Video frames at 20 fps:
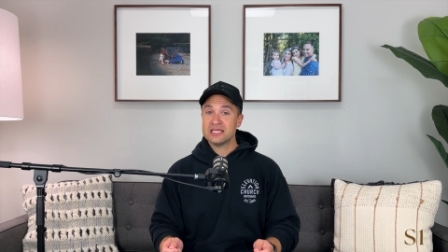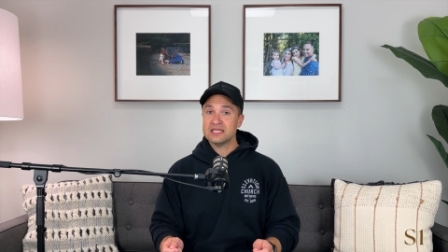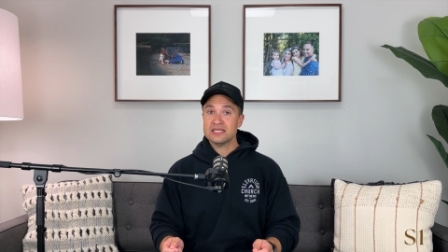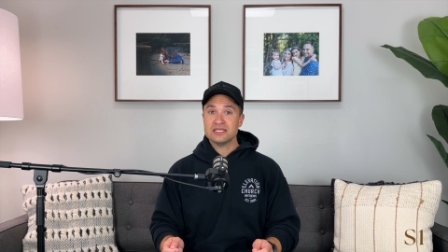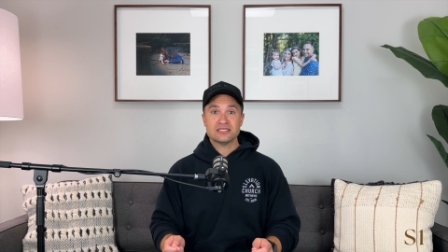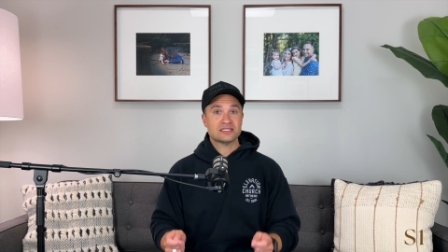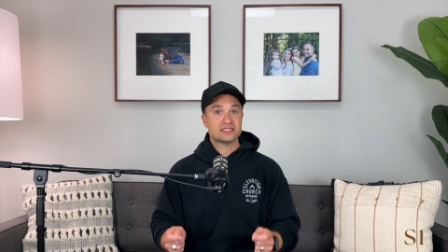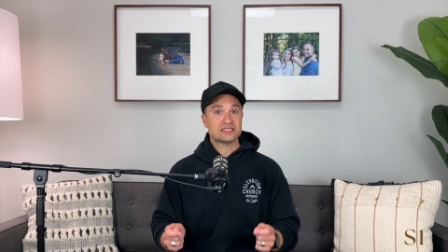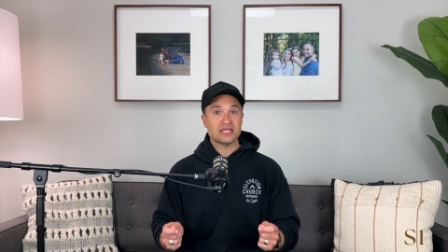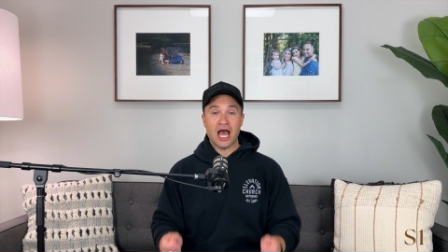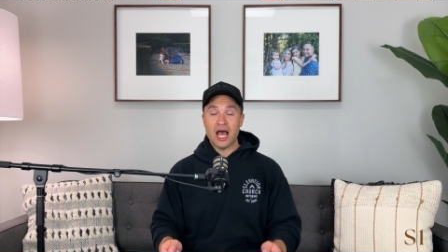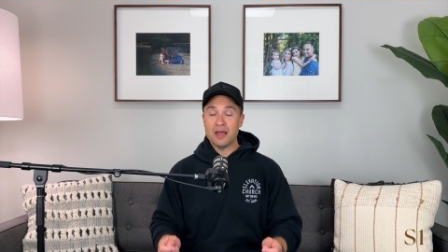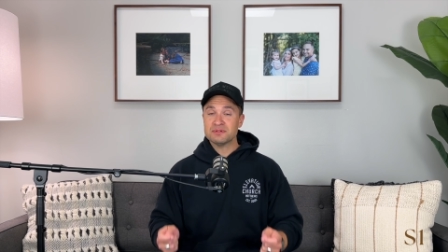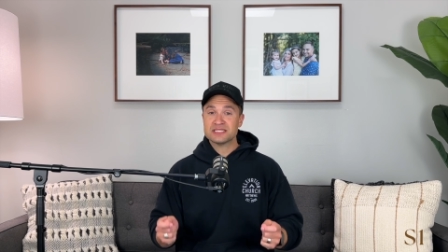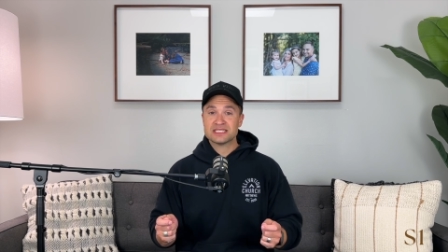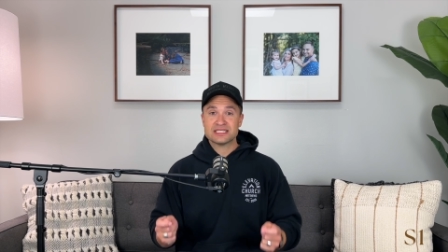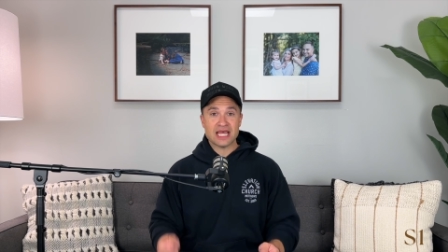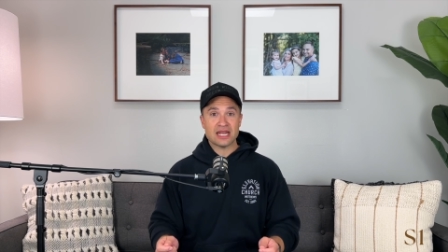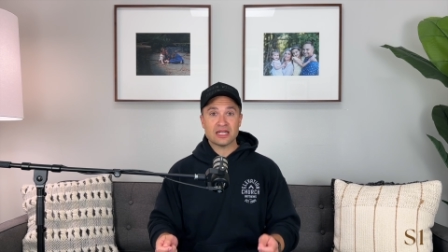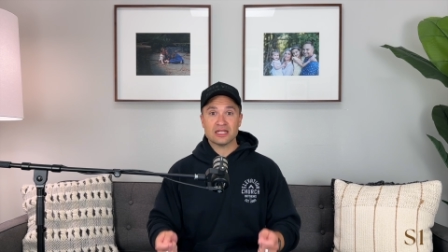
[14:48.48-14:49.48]
Stop
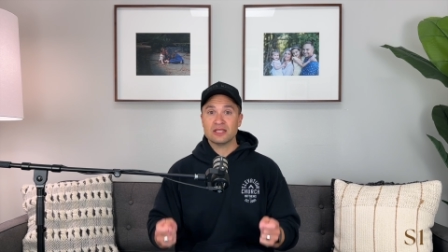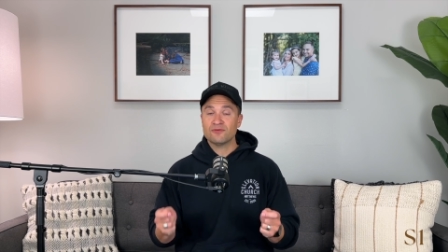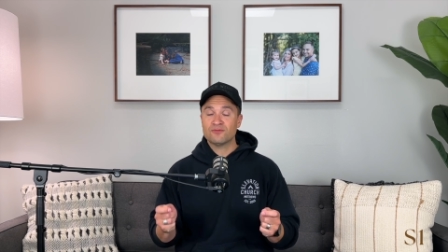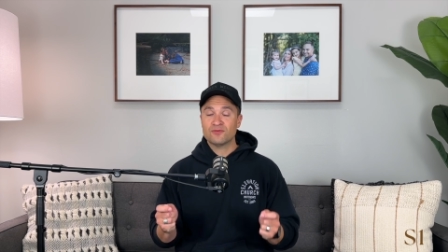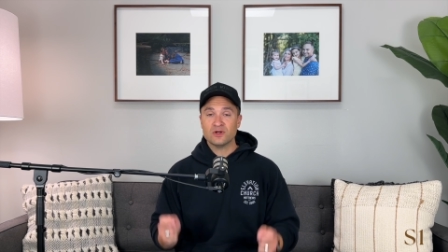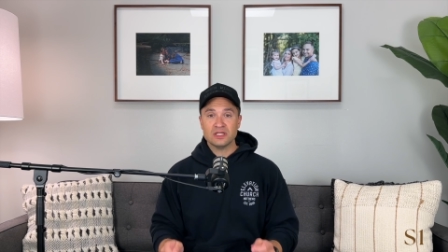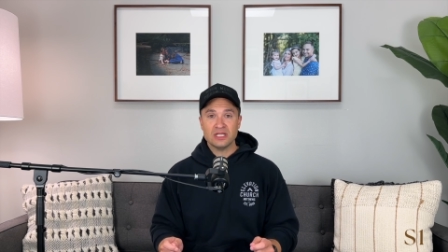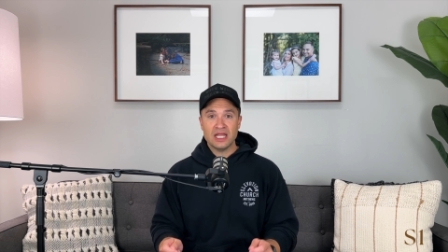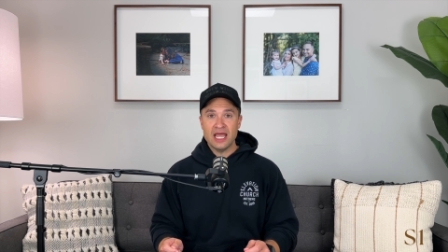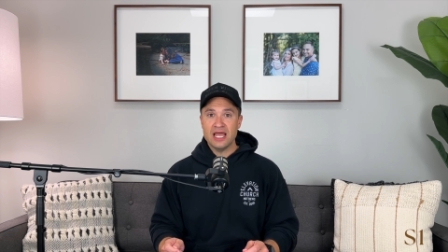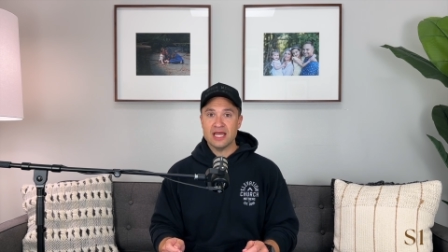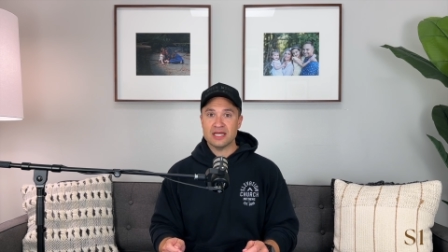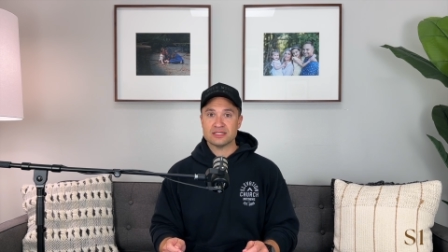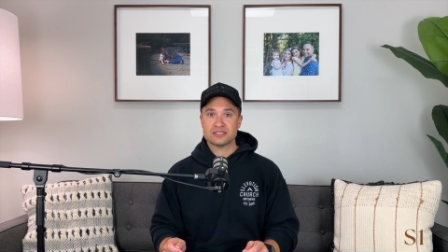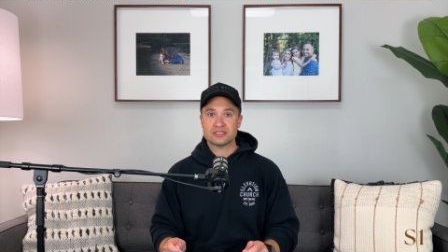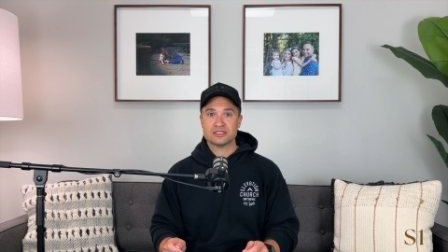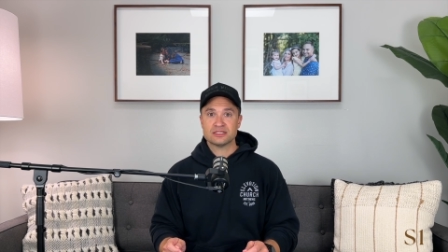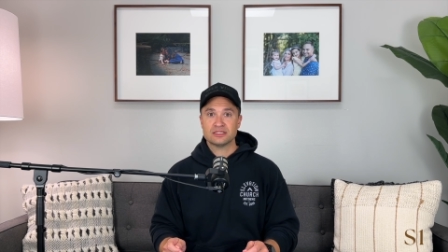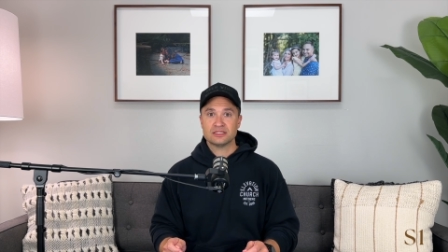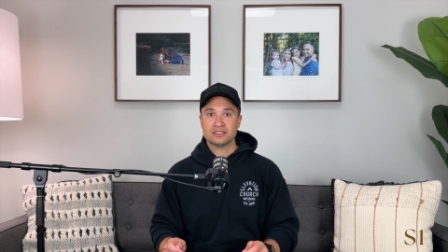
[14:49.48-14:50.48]
settling for
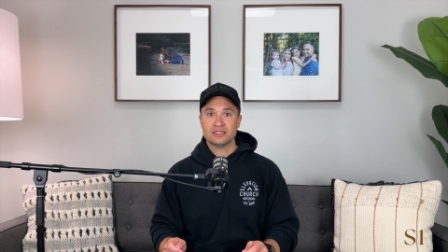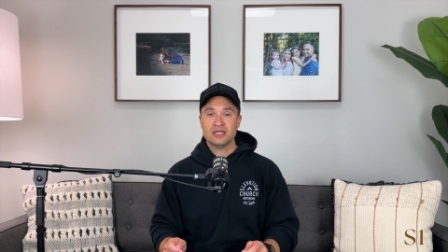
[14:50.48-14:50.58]
less.